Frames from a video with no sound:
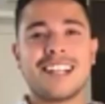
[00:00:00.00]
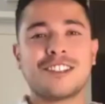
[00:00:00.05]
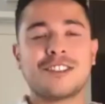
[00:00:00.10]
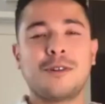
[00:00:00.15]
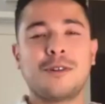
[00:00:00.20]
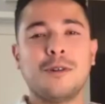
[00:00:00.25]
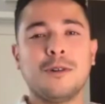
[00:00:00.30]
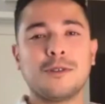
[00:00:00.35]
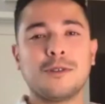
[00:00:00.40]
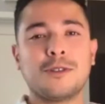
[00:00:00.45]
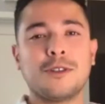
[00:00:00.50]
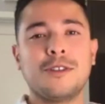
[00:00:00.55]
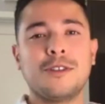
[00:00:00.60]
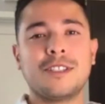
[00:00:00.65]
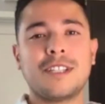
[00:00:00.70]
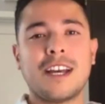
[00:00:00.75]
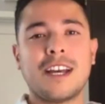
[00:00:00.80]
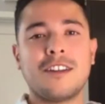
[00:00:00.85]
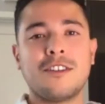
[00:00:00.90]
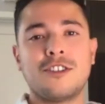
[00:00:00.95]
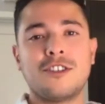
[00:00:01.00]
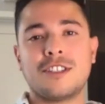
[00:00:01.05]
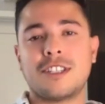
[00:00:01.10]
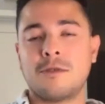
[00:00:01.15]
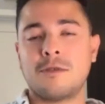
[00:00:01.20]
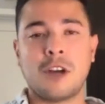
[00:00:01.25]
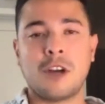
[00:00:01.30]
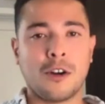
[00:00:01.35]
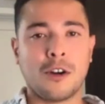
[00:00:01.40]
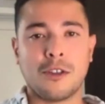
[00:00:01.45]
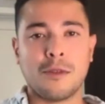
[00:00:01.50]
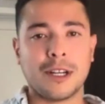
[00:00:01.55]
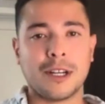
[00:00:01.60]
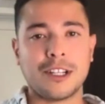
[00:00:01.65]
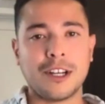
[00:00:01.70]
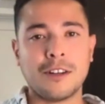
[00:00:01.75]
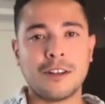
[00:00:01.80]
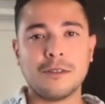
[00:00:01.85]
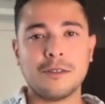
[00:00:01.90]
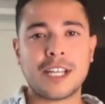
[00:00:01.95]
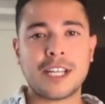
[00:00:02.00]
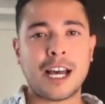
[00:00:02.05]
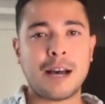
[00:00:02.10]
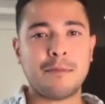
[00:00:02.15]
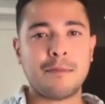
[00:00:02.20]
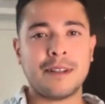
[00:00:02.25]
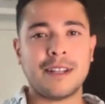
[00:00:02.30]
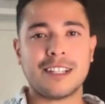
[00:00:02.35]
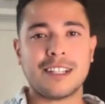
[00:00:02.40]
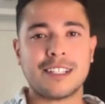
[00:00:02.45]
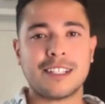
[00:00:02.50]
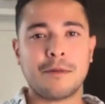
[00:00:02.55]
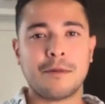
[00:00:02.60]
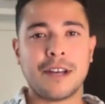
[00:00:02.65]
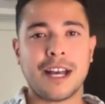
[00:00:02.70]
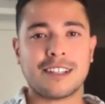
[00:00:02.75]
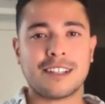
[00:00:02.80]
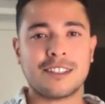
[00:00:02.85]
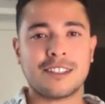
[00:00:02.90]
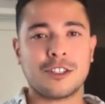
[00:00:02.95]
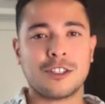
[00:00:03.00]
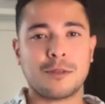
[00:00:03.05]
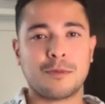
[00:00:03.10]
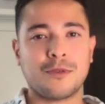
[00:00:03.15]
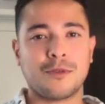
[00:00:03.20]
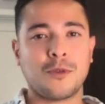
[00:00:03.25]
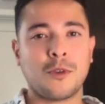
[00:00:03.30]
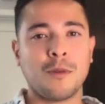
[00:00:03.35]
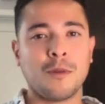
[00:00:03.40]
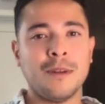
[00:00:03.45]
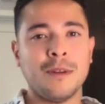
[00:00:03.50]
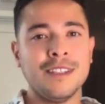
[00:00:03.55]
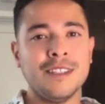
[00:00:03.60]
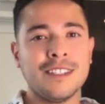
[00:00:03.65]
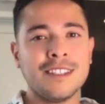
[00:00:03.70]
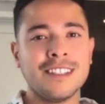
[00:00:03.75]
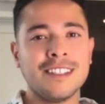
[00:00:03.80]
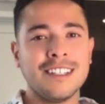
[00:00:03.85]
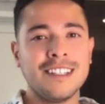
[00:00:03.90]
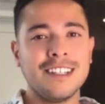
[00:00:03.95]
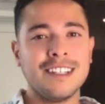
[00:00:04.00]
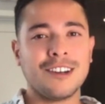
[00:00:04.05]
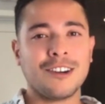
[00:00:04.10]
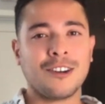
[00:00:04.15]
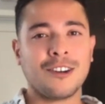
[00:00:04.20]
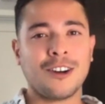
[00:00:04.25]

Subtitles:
cool. So you said you just go to the McDonald's app and that's how we access your performance, or how